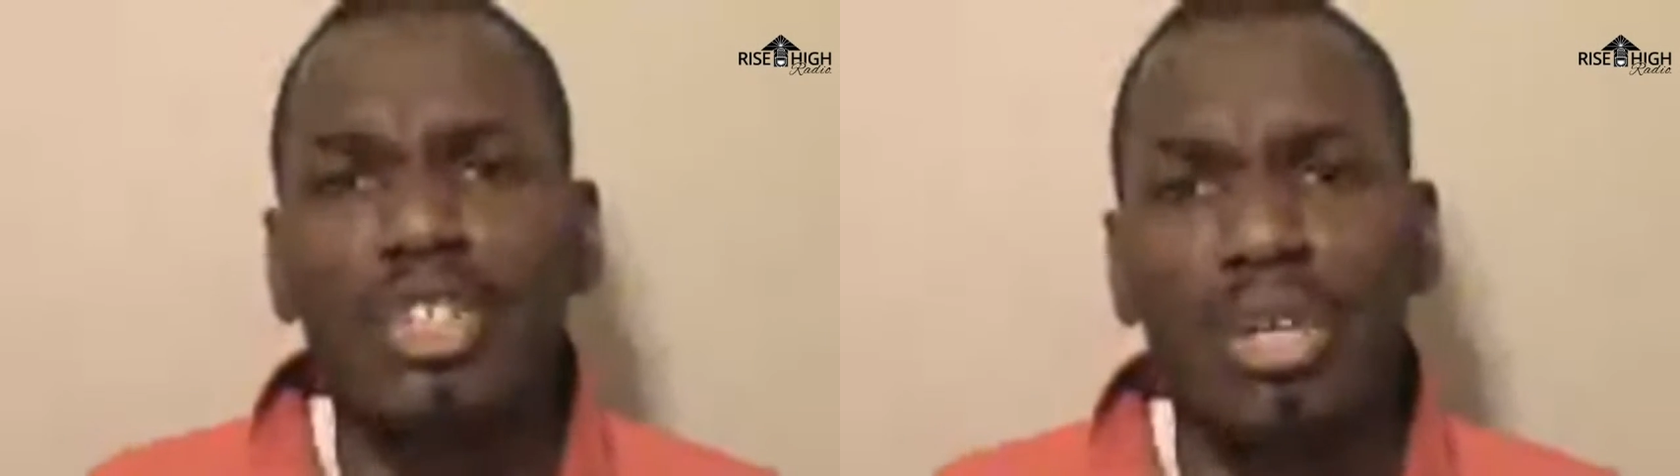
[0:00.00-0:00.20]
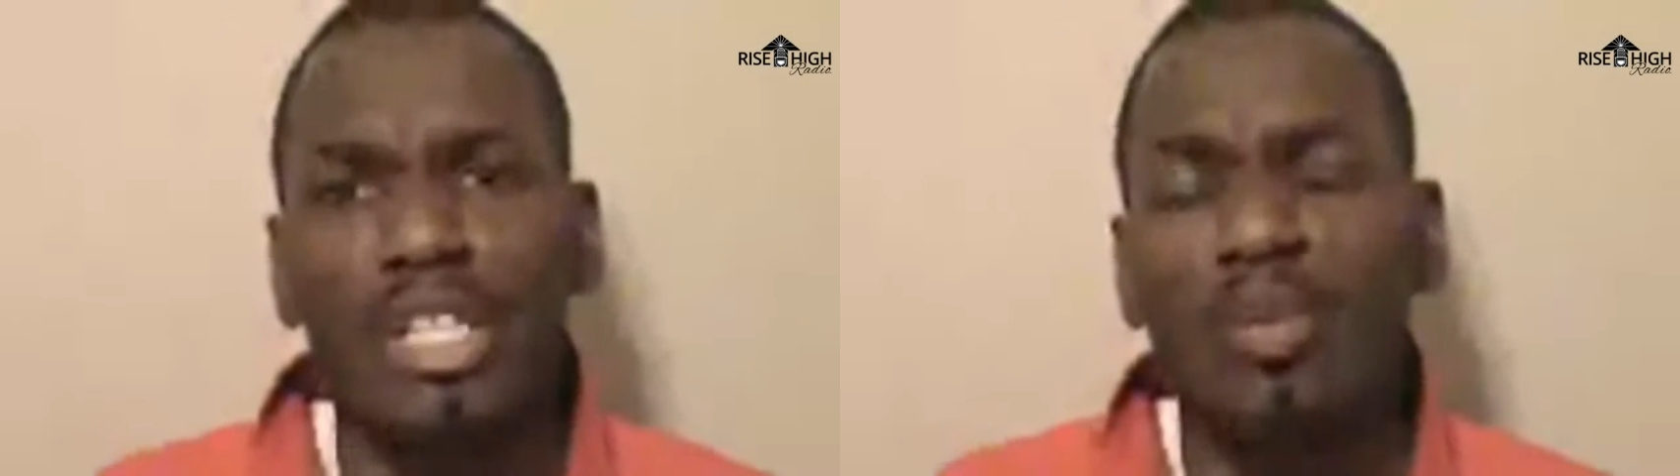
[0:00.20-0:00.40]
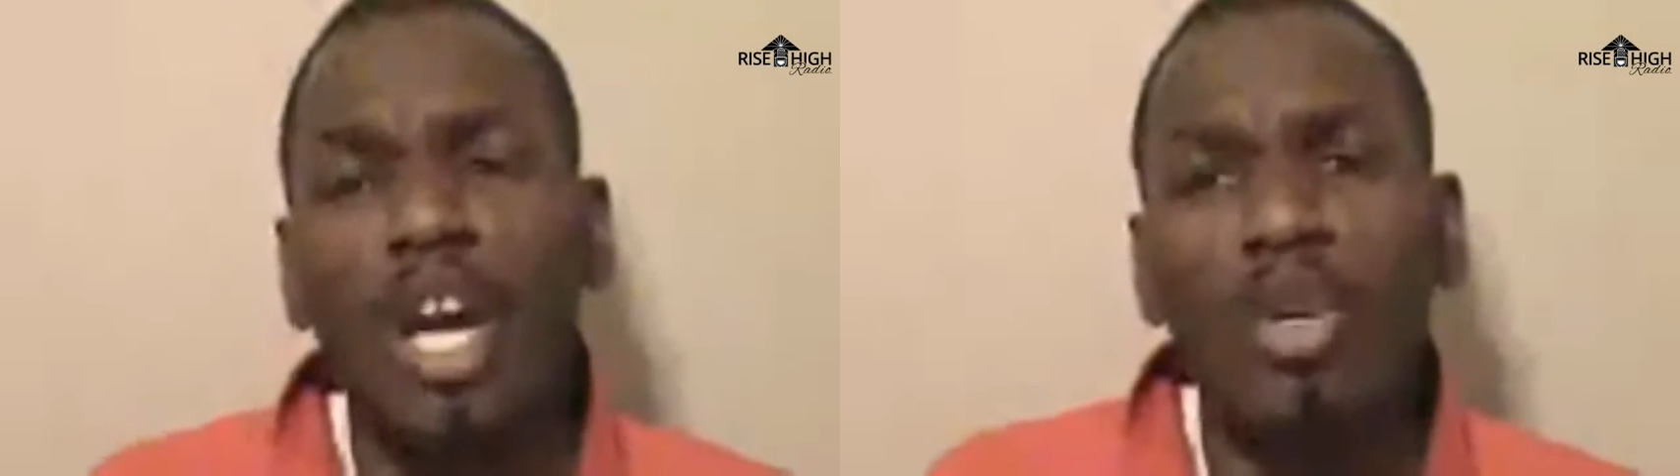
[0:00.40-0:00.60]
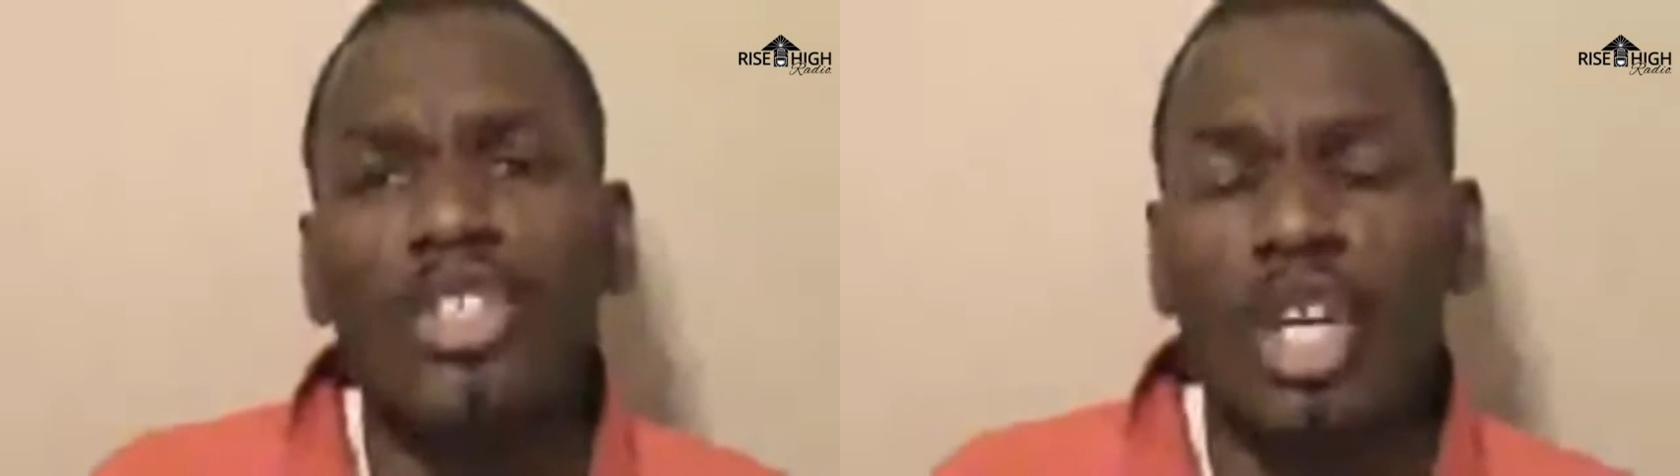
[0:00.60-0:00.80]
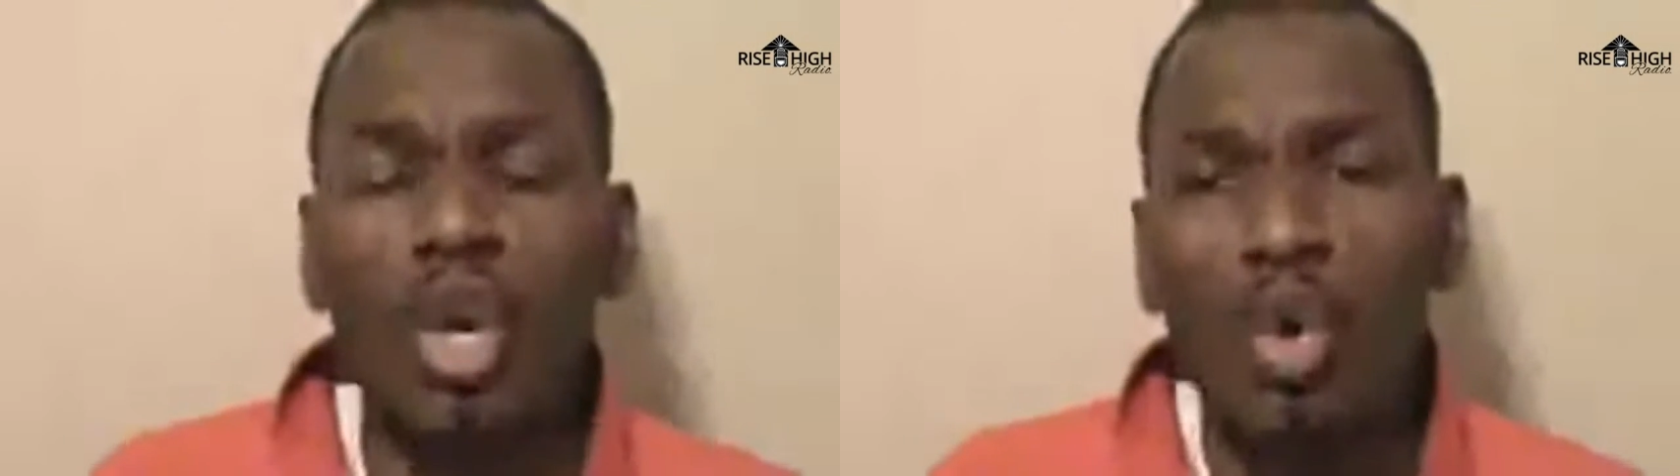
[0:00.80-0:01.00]
to us and
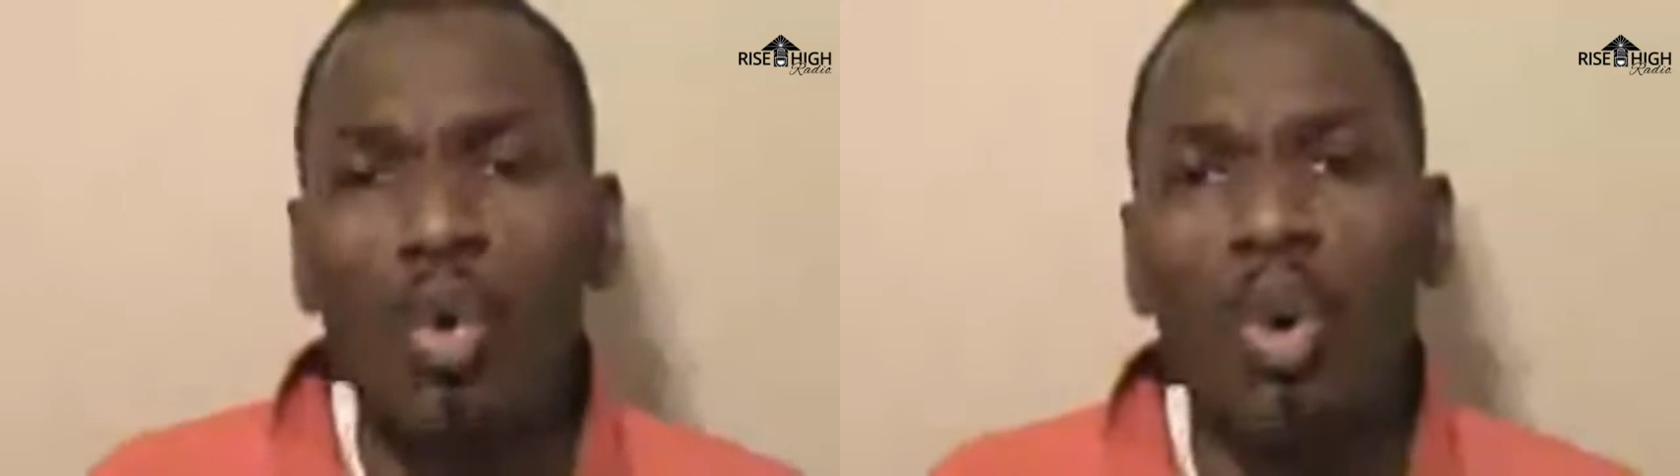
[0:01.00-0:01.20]
teach to us.